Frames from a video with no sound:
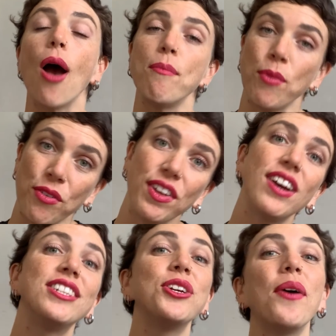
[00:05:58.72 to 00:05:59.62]
Moving on
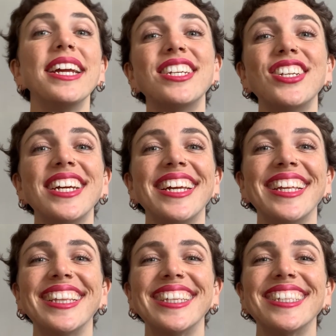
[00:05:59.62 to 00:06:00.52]
to
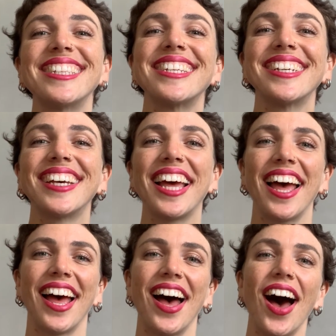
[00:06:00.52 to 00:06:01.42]
questions.
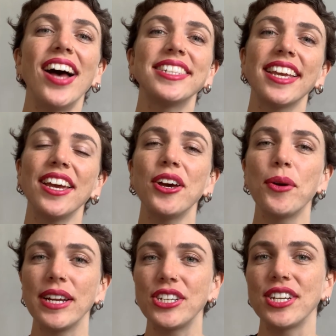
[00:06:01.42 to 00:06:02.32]
Asking a
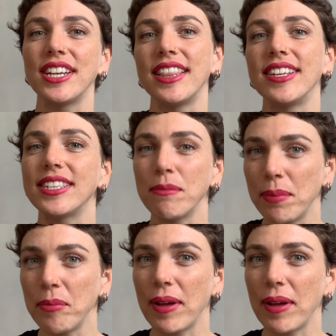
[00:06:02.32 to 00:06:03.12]
question in the simple